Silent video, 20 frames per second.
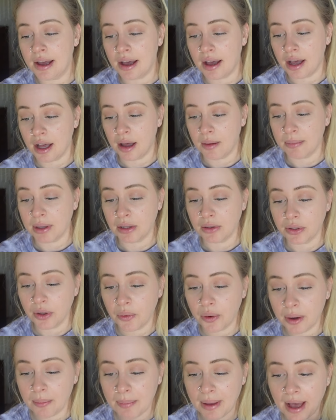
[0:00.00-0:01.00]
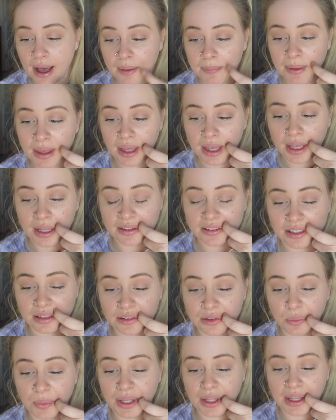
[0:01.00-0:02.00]
Um, a lower back pain
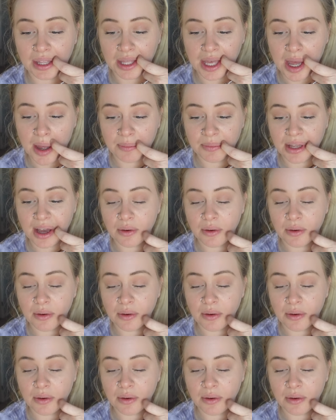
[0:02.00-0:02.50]
since waking up.